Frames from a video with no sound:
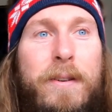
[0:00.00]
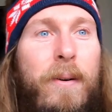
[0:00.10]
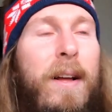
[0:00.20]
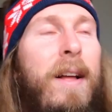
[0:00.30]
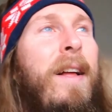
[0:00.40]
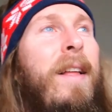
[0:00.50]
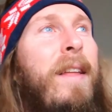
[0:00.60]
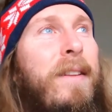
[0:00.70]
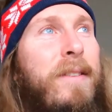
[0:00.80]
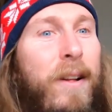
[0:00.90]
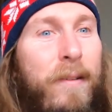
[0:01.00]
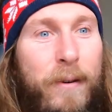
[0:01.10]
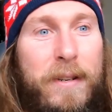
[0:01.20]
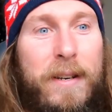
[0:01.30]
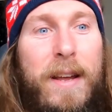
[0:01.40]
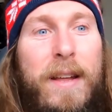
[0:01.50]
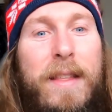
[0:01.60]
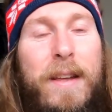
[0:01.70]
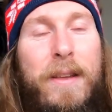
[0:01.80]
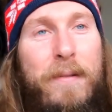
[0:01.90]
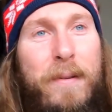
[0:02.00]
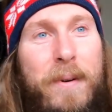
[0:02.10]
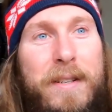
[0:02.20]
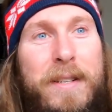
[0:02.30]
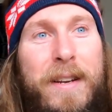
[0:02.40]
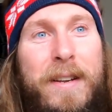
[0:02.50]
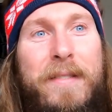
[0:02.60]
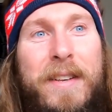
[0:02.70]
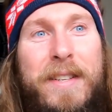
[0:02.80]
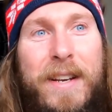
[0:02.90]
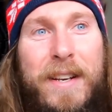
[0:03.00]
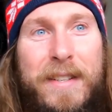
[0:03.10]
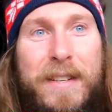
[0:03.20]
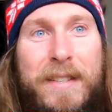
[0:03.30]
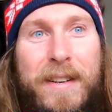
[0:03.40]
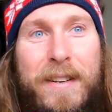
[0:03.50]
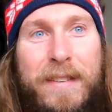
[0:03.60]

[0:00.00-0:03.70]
So that's all for today. Thank you for watching. Vi ses